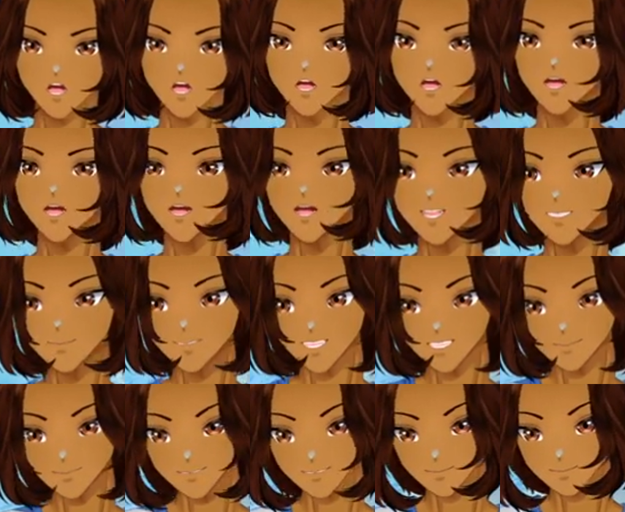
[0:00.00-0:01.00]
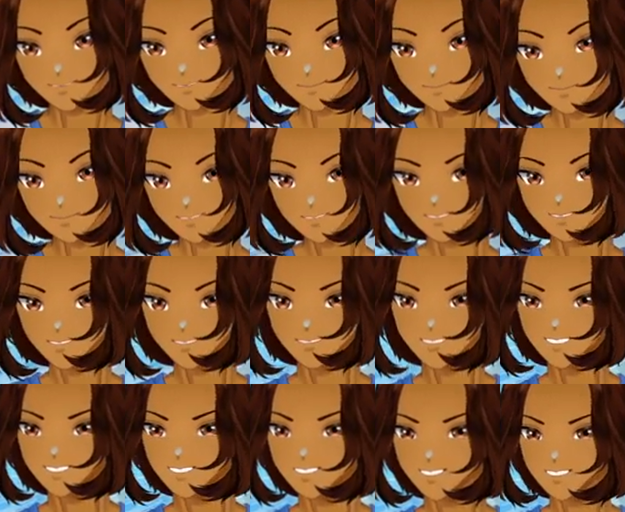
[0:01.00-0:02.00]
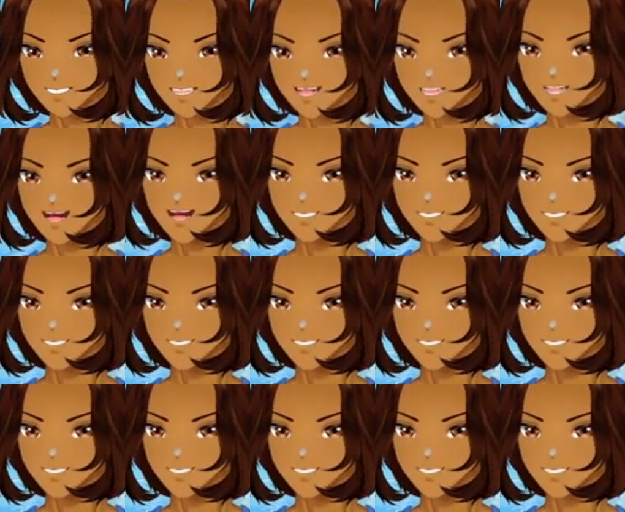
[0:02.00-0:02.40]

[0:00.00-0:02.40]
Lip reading: Oh, chat BGVT. Gee, okay.